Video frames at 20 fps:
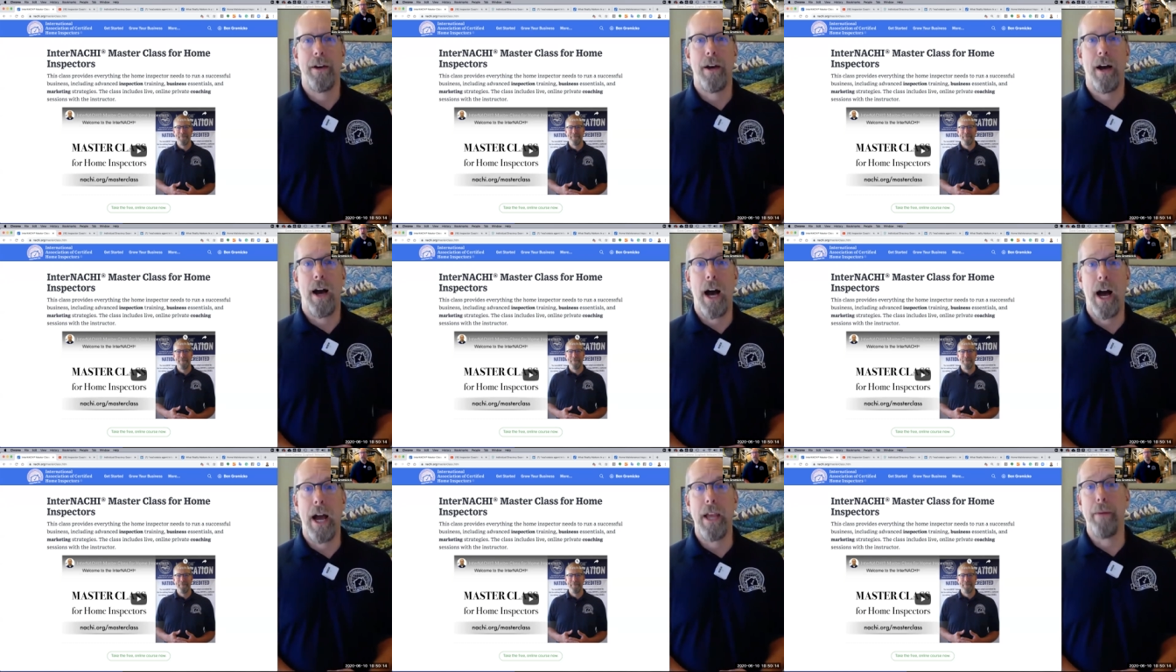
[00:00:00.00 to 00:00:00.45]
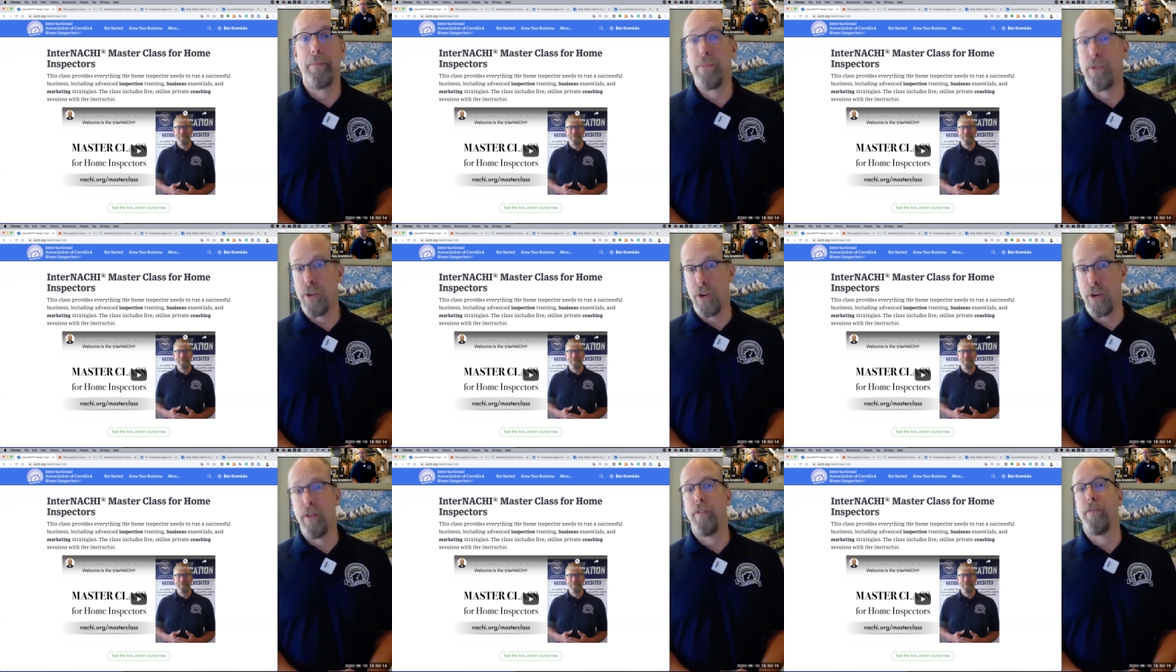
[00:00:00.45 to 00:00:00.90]
I
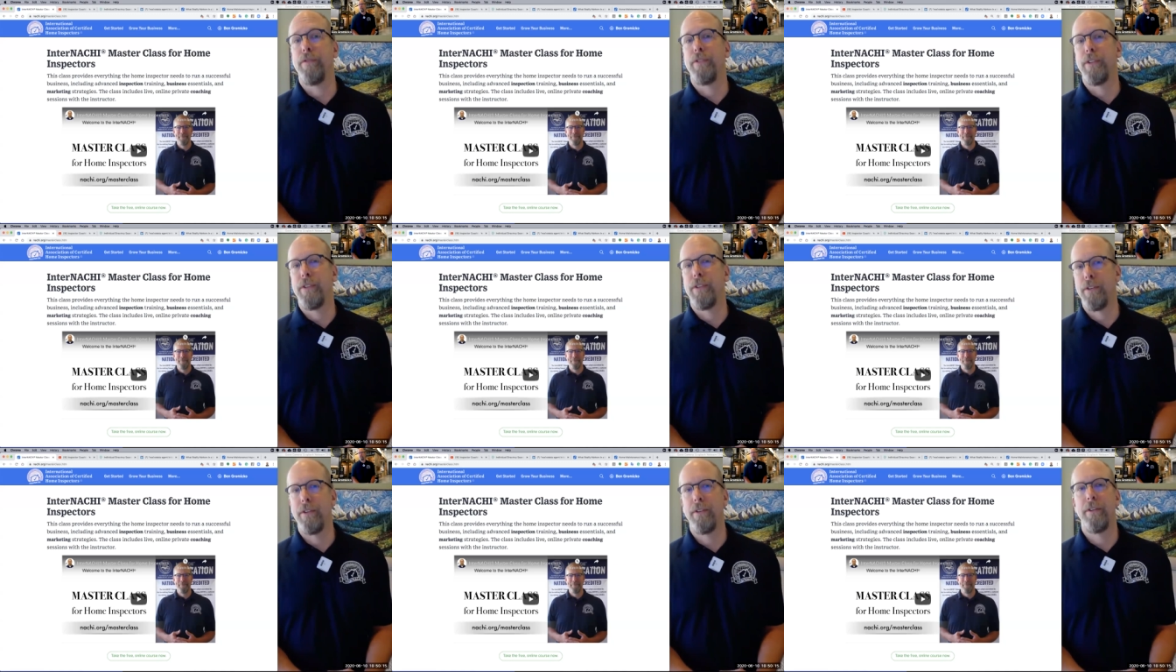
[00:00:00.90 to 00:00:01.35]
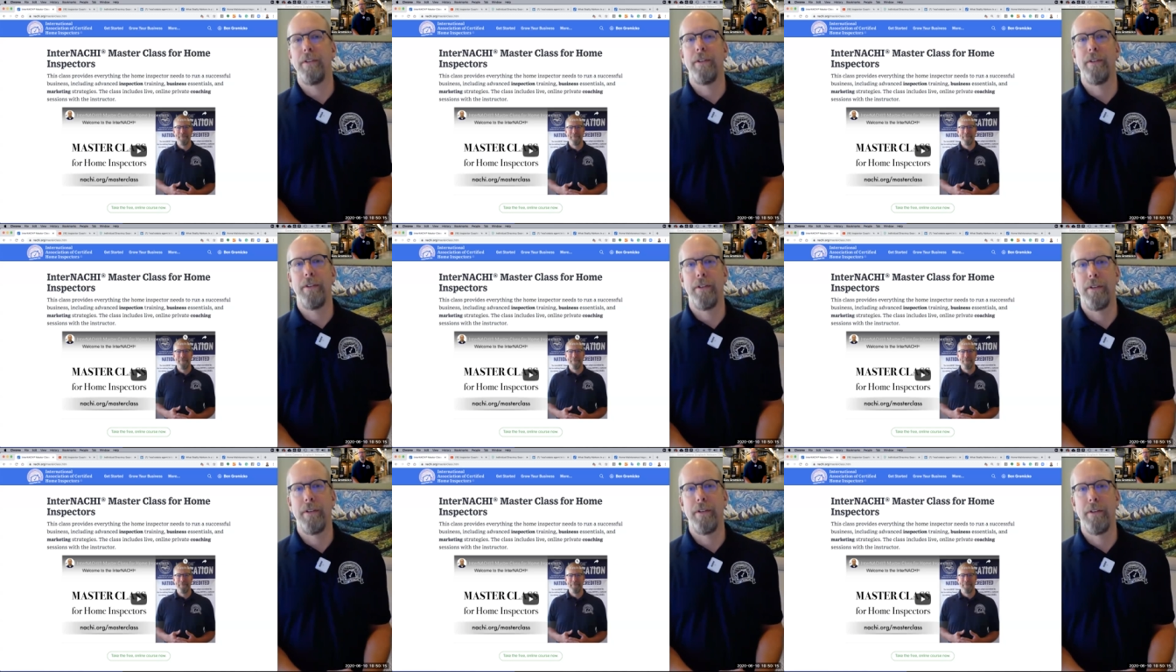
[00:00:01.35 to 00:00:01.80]
observed
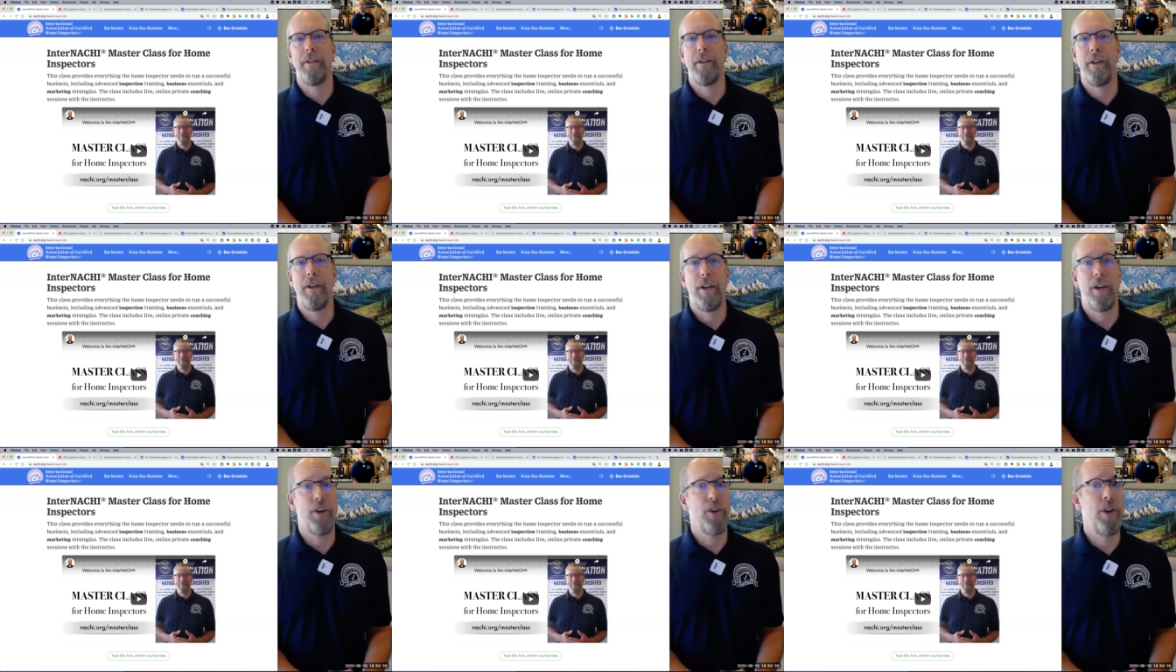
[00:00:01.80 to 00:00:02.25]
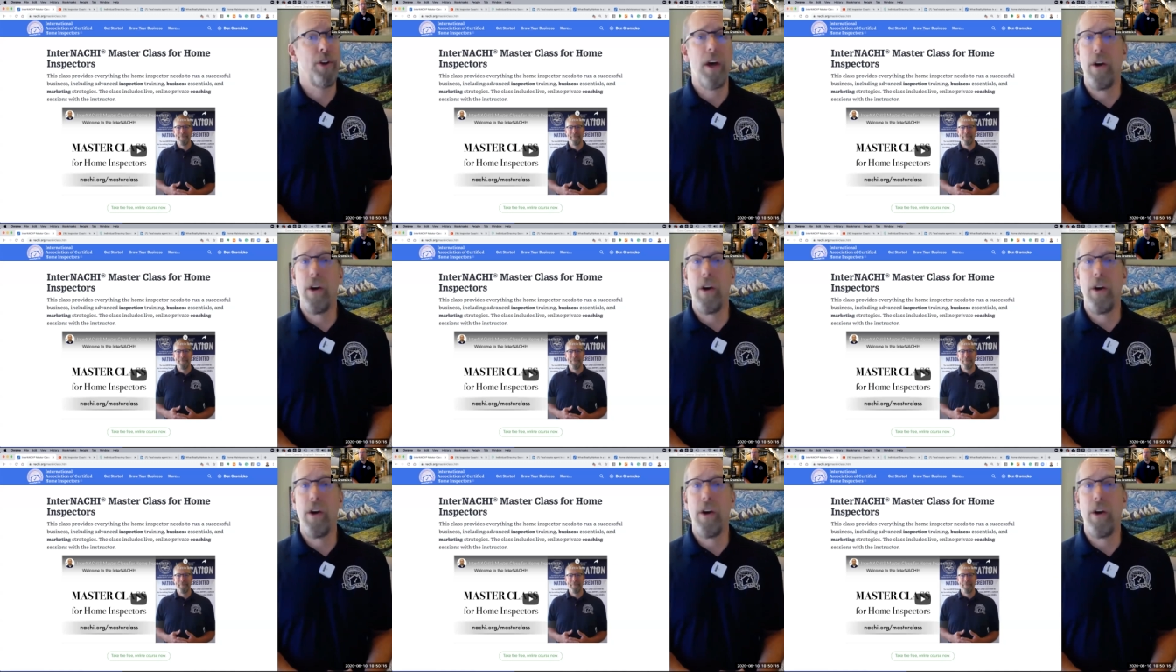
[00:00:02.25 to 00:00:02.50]
no